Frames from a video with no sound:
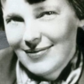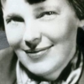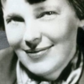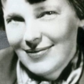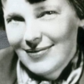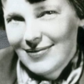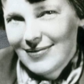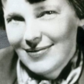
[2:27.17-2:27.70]

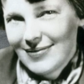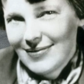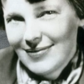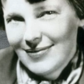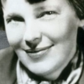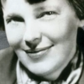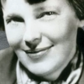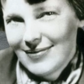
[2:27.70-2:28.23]

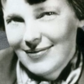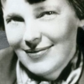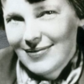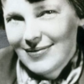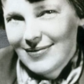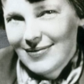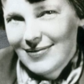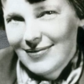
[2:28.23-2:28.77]

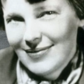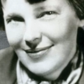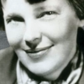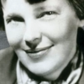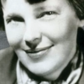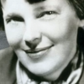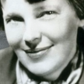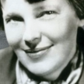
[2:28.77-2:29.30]

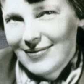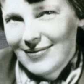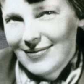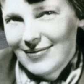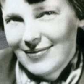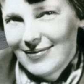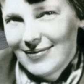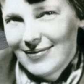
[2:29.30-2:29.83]

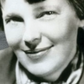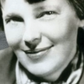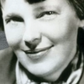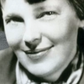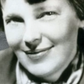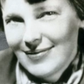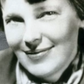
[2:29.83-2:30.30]
No one is speaking in this clip.